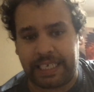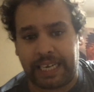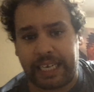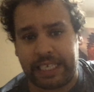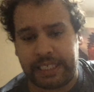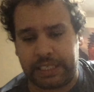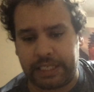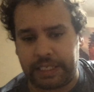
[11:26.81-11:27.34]
I
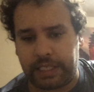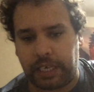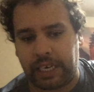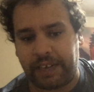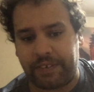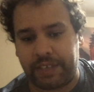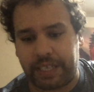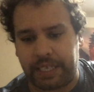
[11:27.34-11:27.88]
just got
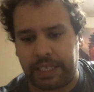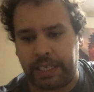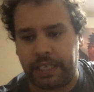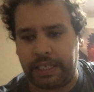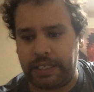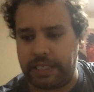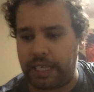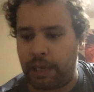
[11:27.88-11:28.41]
everything uh,
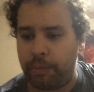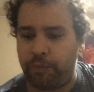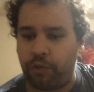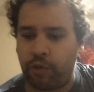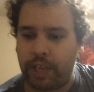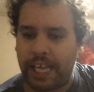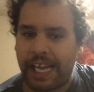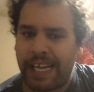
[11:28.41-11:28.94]
set up for
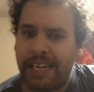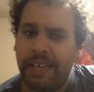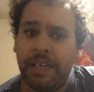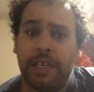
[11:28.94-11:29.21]
that,